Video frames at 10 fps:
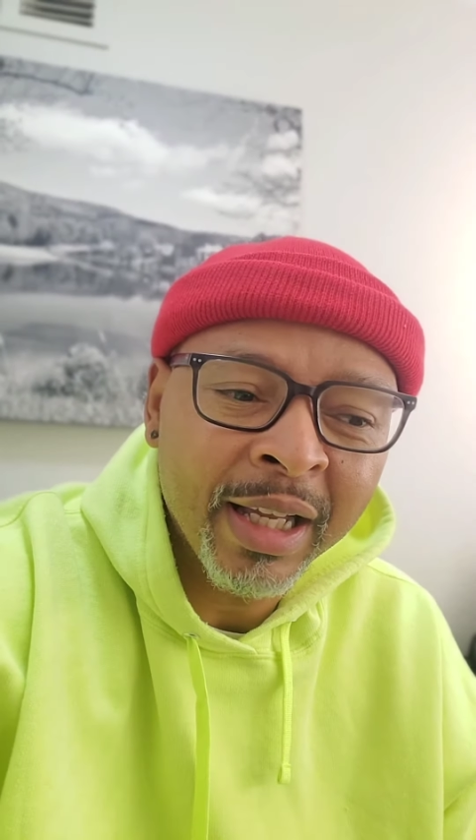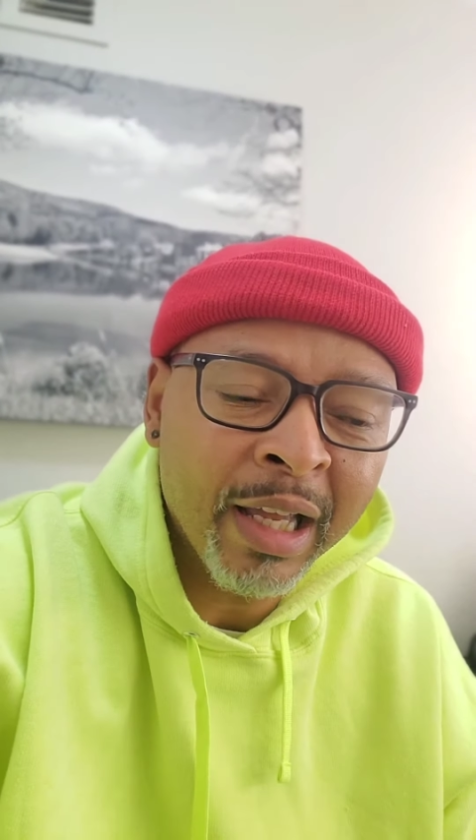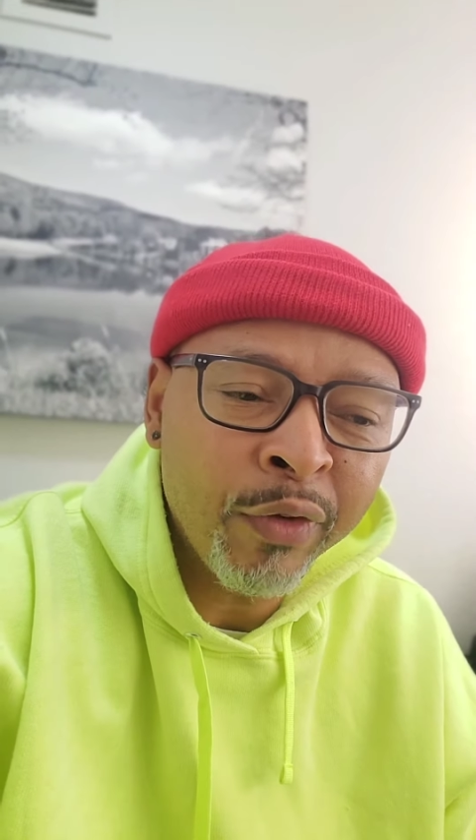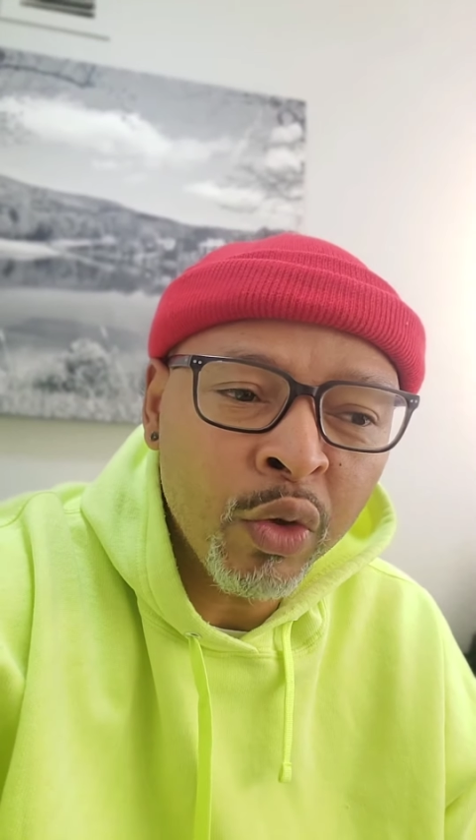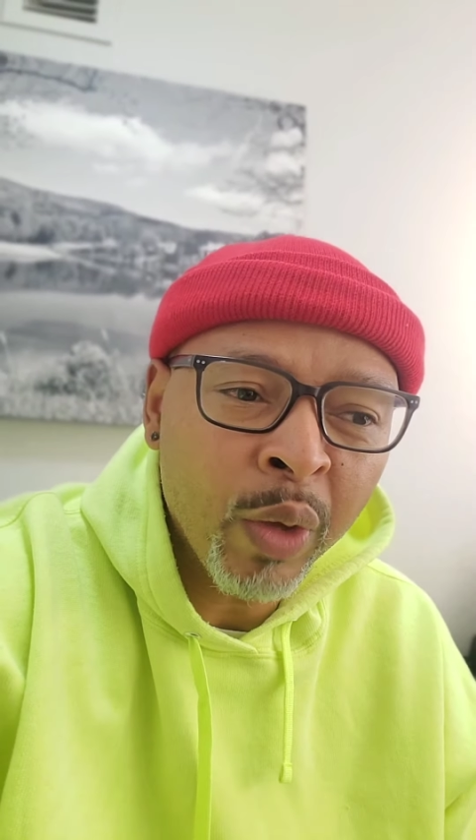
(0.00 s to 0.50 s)

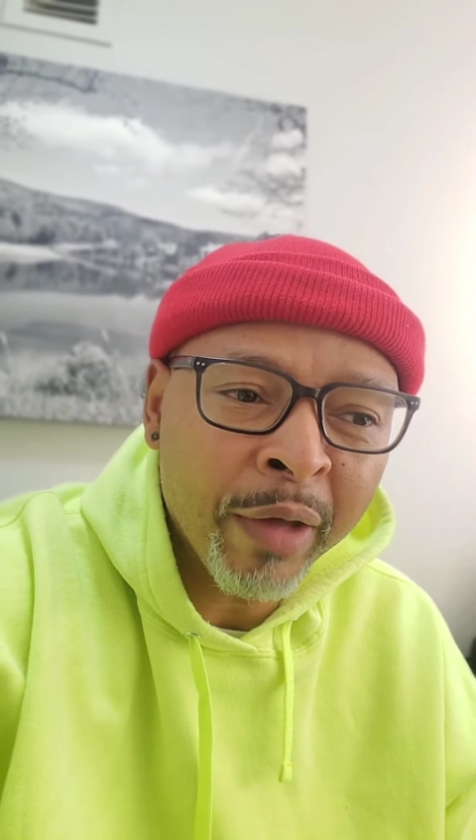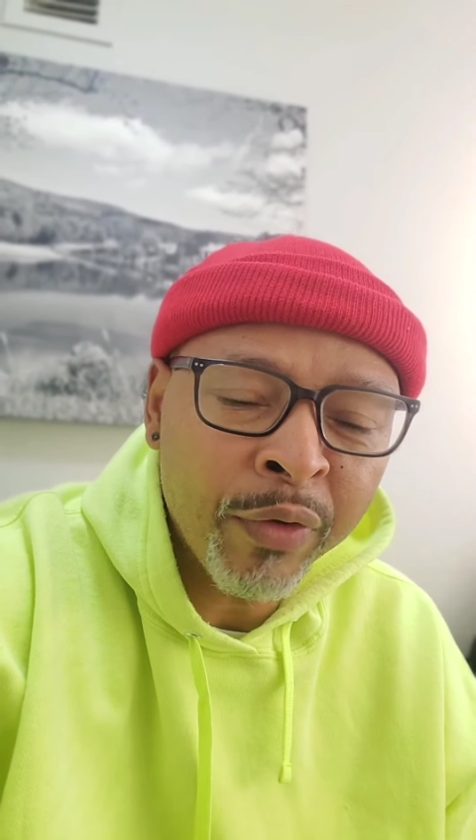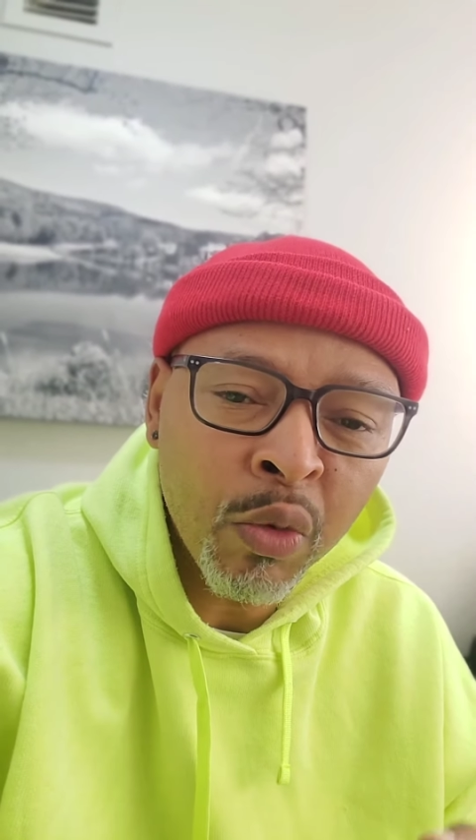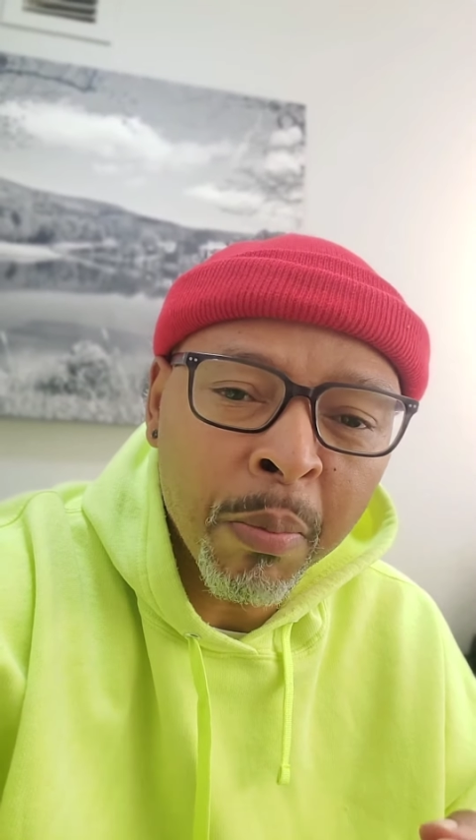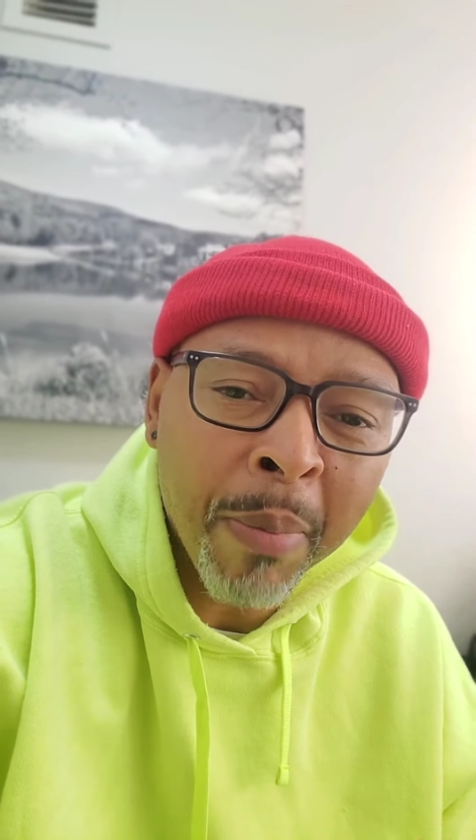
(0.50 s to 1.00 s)
If you,
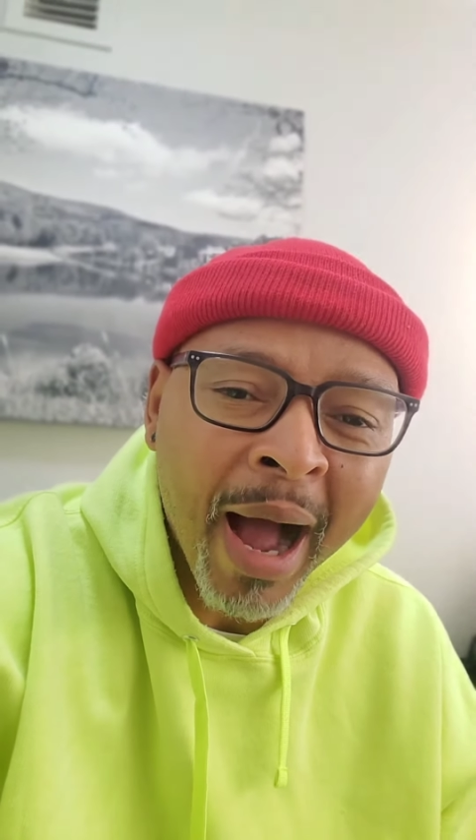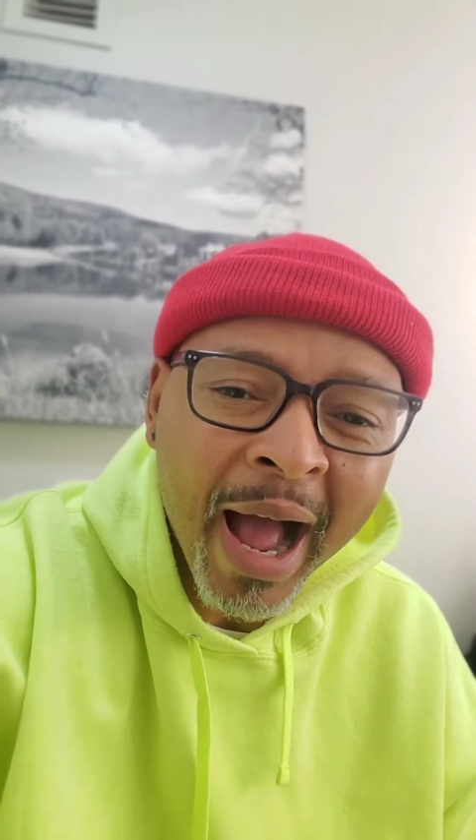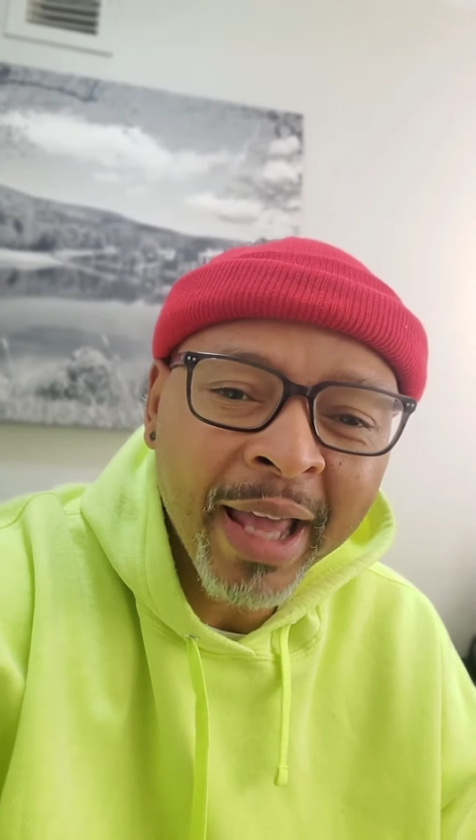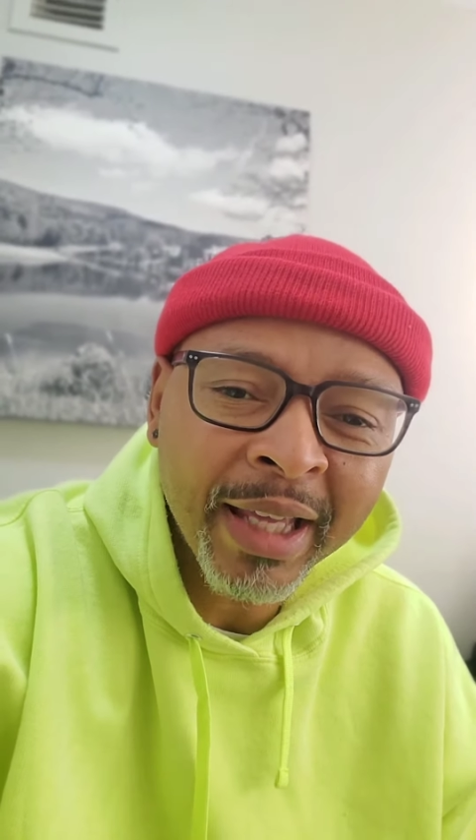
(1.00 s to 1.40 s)
if you buy